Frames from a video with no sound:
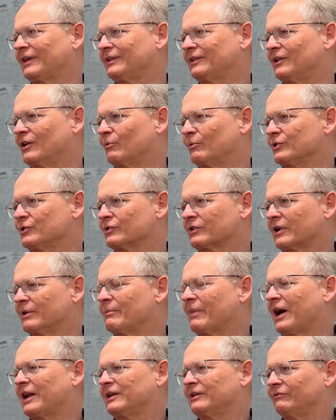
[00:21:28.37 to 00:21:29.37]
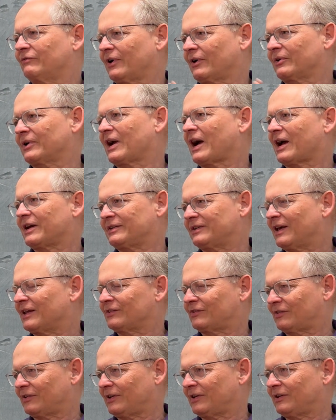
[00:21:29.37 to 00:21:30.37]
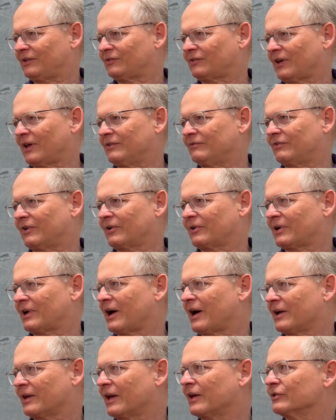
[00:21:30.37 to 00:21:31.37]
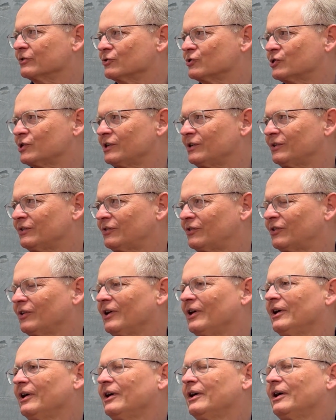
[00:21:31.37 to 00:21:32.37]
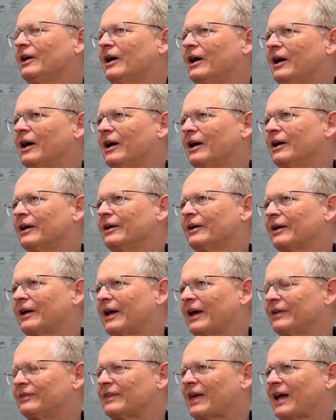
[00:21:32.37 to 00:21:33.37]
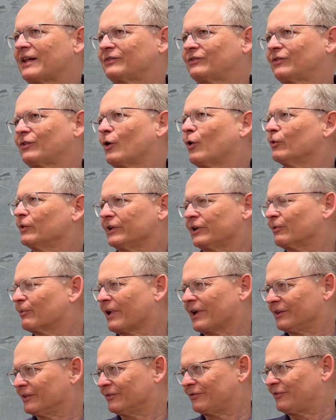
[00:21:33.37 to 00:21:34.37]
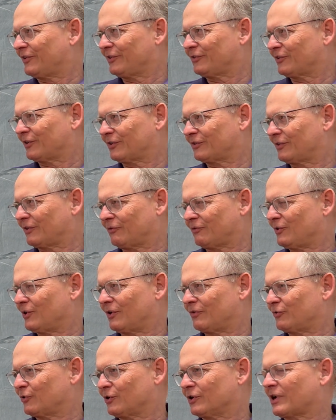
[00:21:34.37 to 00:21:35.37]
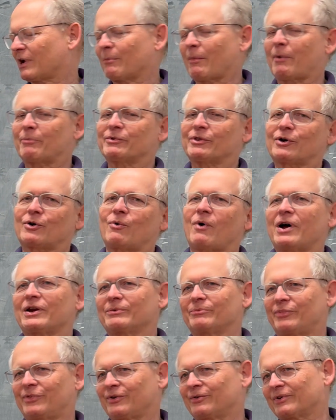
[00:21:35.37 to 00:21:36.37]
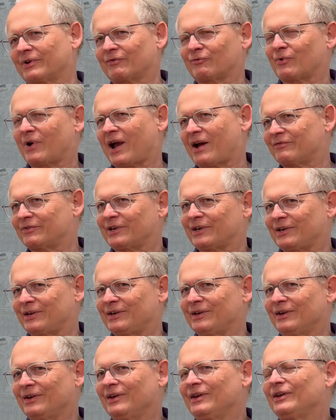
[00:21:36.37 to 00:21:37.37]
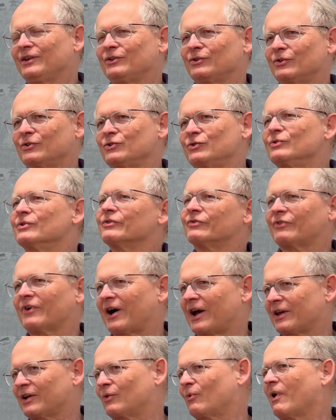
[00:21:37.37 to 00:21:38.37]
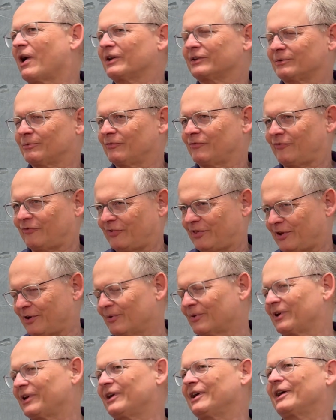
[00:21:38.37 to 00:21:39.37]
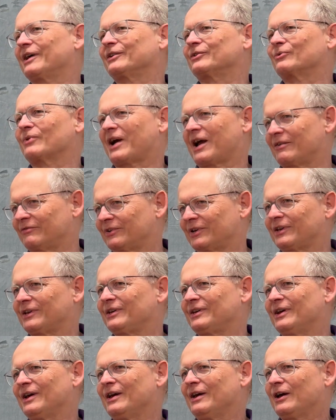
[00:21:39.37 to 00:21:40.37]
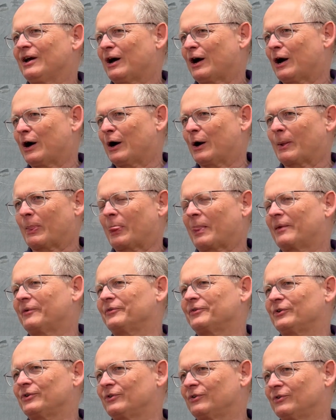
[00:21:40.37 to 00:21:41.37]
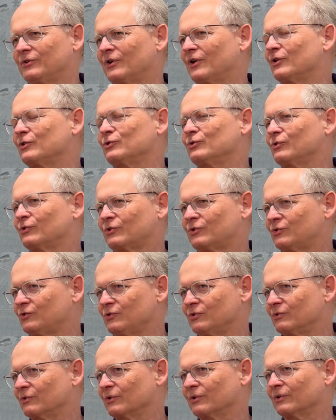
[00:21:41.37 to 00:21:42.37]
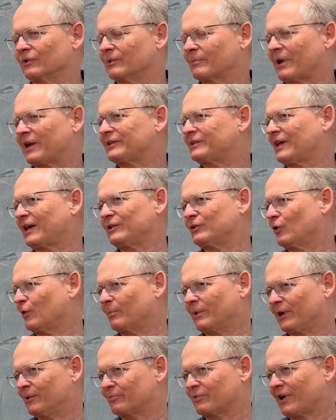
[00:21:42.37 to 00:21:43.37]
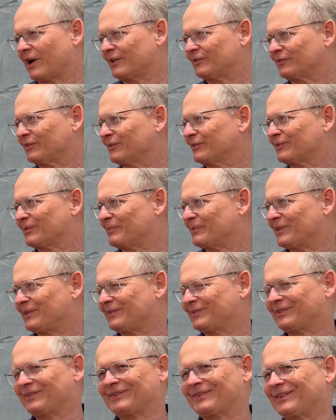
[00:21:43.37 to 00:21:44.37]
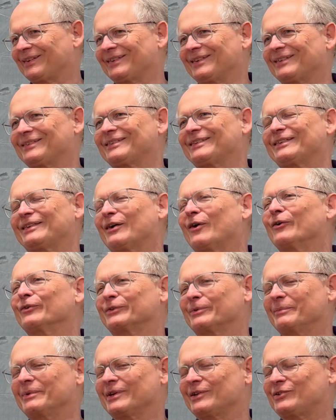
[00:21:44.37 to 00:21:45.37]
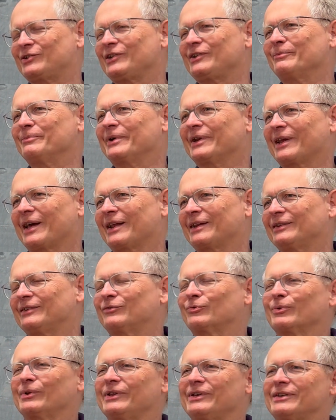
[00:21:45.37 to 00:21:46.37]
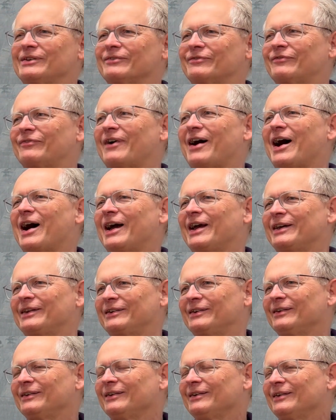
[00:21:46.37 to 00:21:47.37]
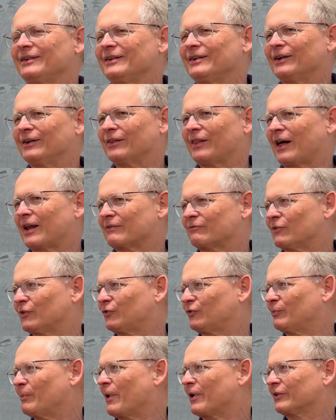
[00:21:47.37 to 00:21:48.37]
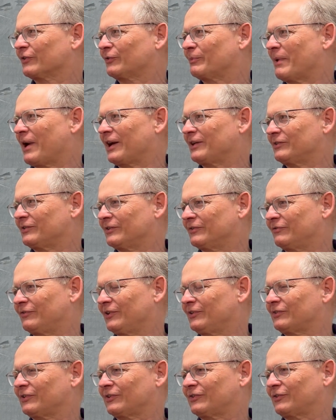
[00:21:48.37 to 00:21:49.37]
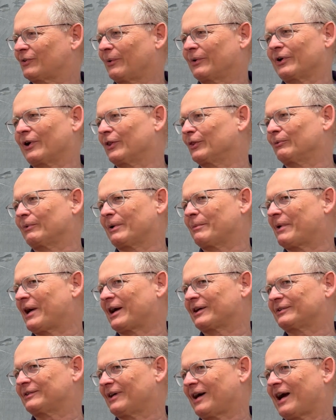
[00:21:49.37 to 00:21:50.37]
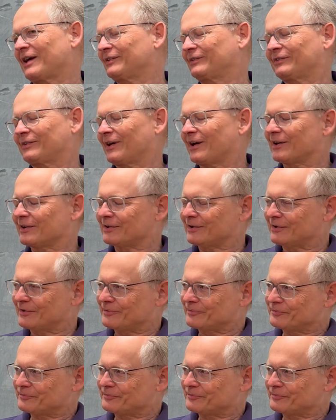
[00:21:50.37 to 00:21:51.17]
When you're combining very high densities and very high energies, and that's the holy grail of physics. If you could come up with a quantum theory of gravity, unifying quantum theory and gravity, you'd earn about 10 Nobel Prizes. I mean, this is the ultimate achievement, and it's really defied a lot of the smartest minds in physics, going all the way back to Einstein.